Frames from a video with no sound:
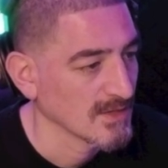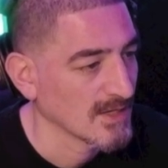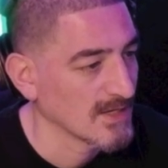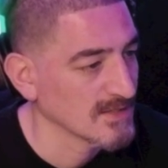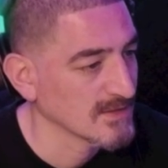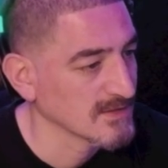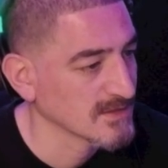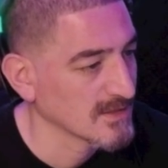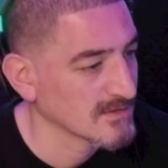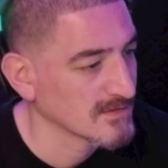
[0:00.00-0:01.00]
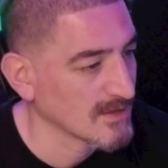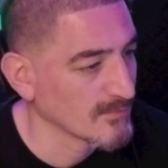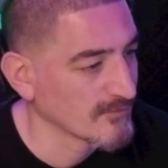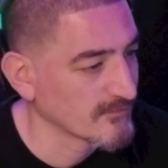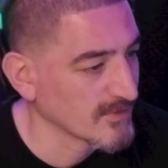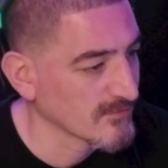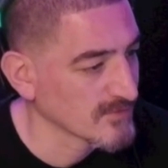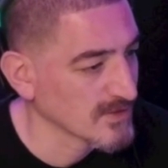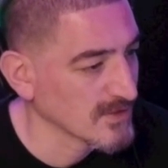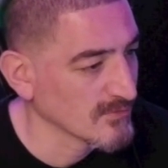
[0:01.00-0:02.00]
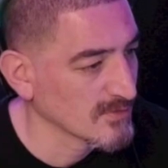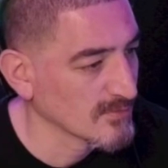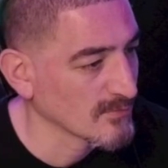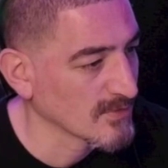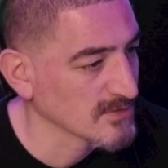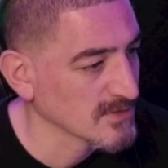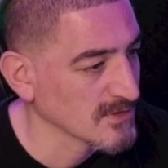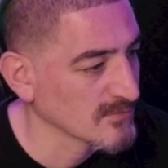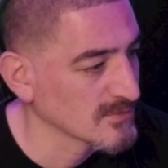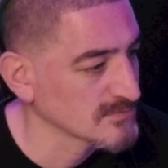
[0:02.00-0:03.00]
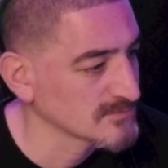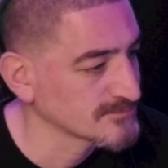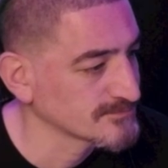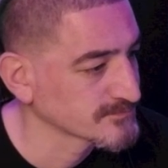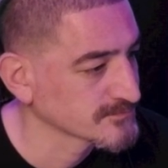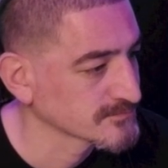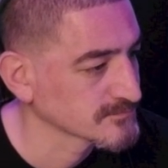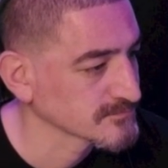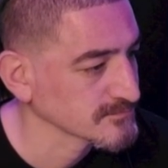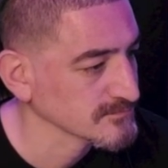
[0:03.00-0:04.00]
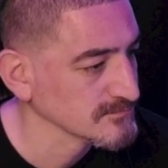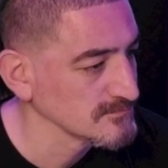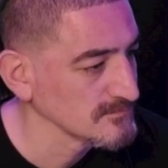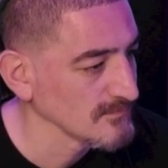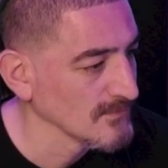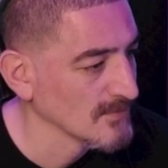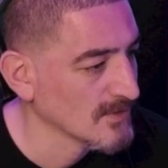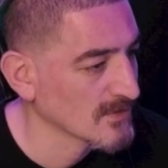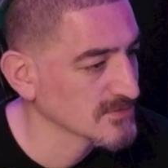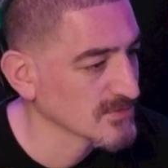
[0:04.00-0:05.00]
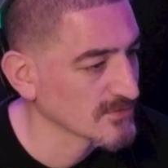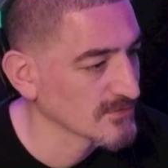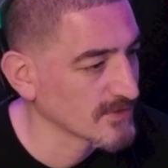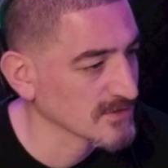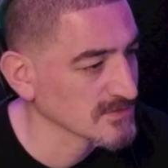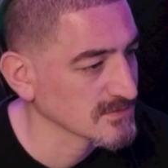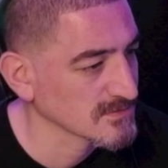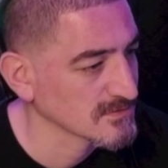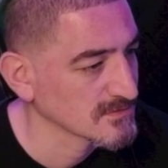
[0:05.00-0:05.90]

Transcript: I like that. I'm gonna favorite that one. I'm gonna mark that one. All right, let's go to effects.